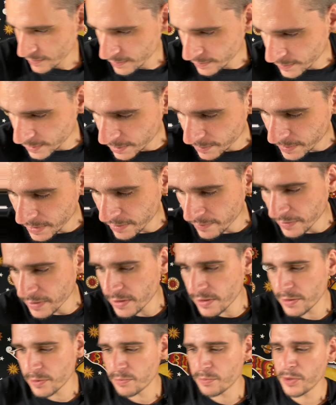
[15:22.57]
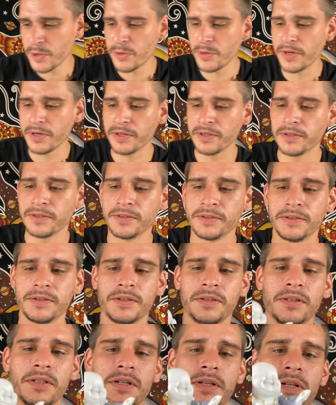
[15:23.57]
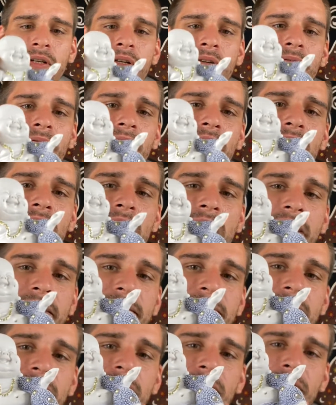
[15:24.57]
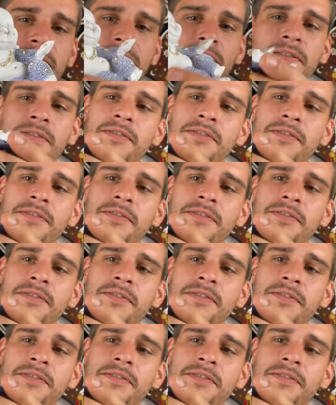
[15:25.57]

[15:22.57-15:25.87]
Let me have another Buddha. Relaxing.